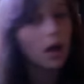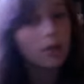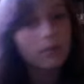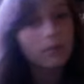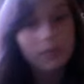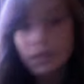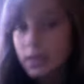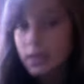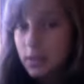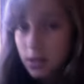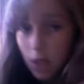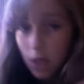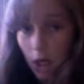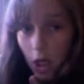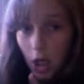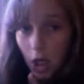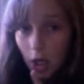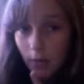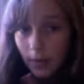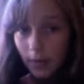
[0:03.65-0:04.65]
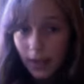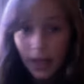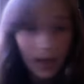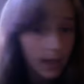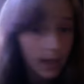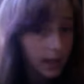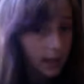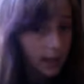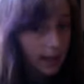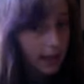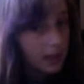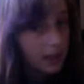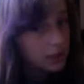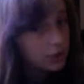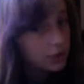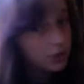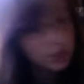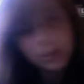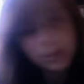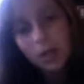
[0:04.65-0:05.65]
this is gonna be a
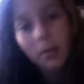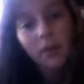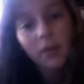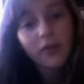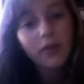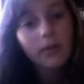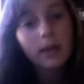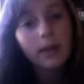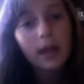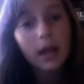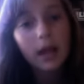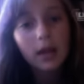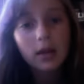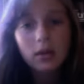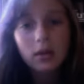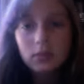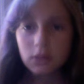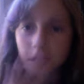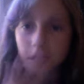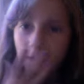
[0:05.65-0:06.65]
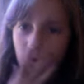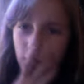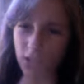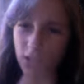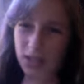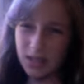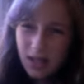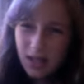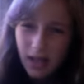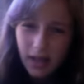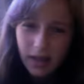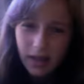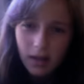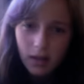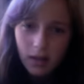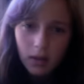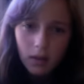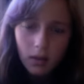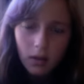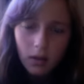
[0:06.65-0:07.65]
natural summer for me. I know summer is like
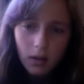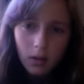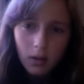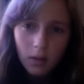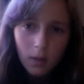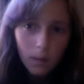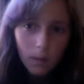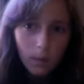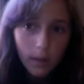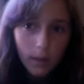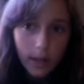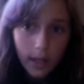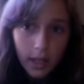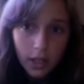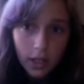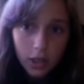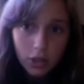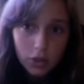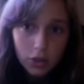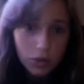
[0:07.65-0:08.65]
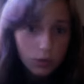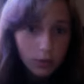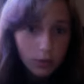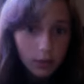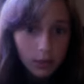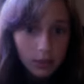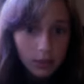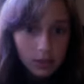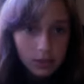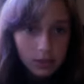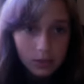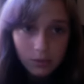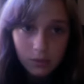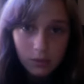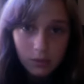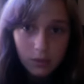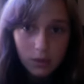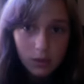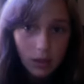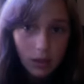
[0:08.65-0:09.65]
a week, 2 weeks, 3
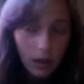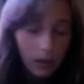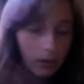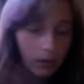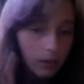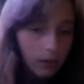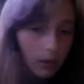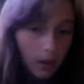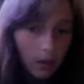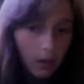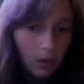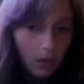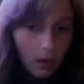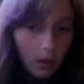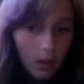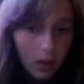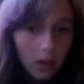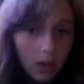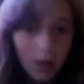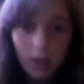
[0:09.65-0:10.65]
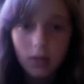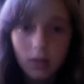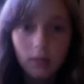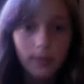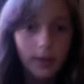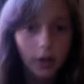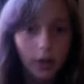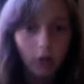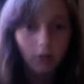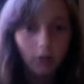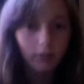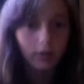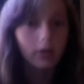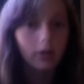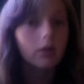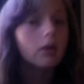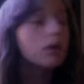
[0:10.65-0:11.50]
weeks, I don't know how long it's been over.